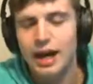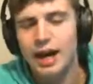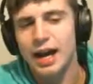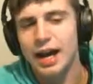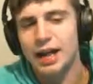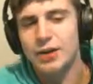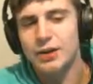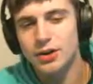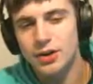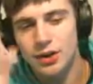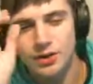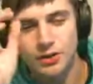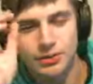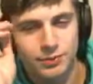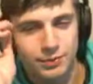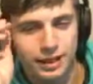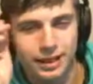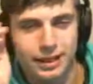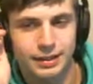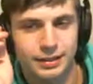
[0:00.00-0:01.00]
I don't know,
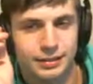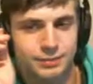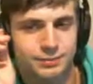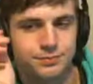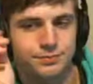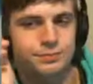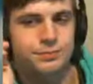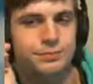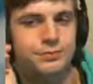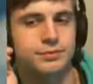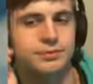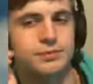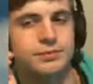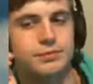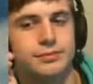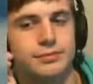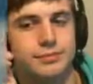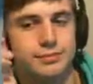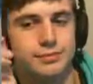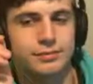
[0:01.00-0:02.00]
like,
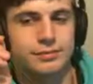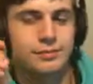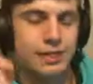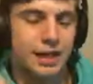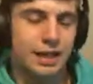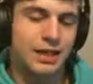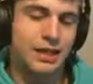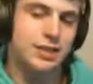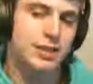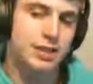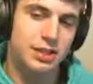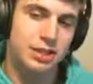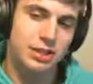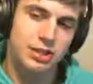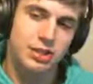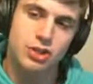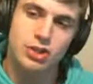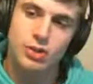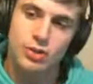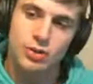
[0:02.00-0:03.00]
how to necessarily
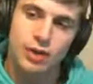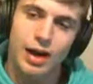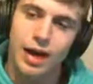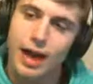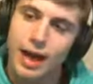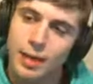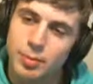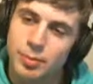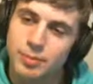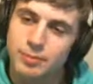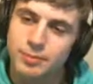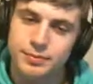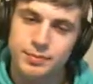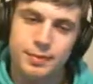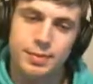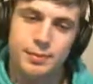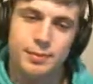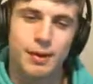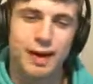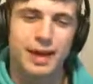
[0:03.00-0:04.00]
describe
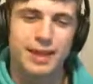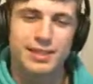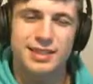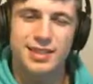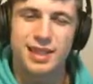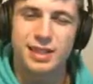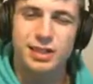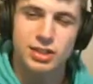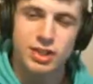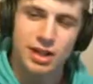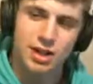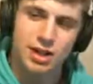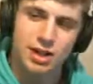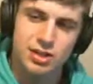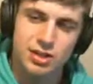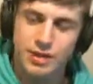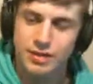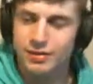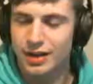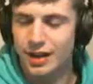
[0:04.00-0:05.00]
the mindset change
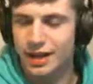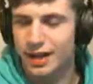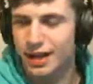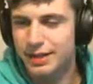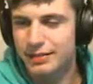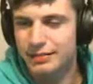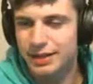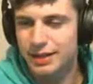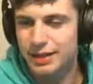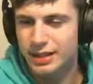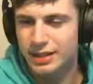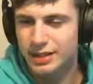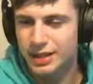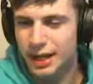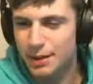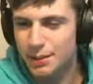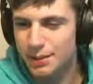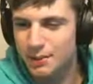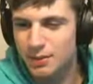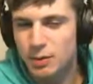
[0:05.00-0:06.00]
I've had in this
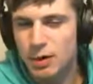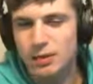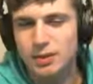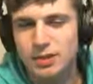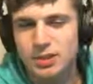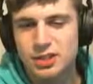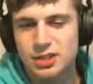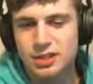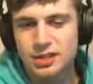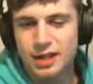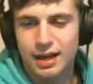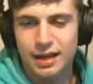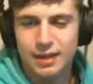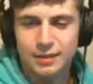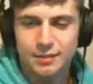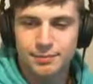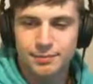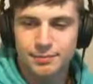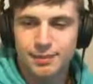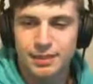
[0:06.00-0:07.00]
game. It's probably just, like,
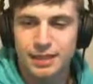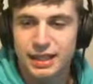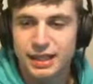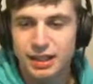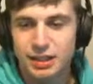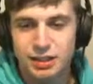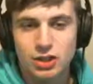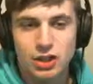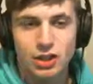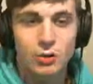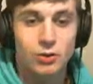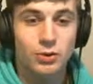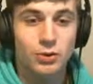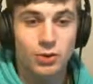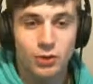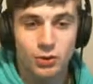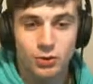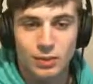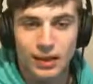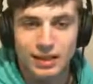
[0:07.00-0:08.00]
being total
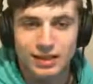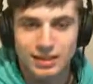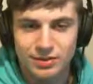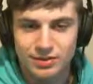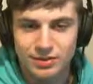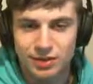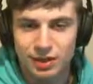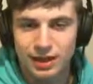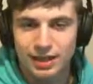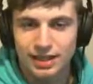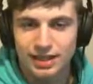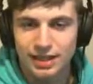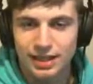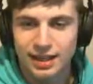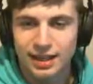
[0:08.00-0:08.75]
aggressive, right?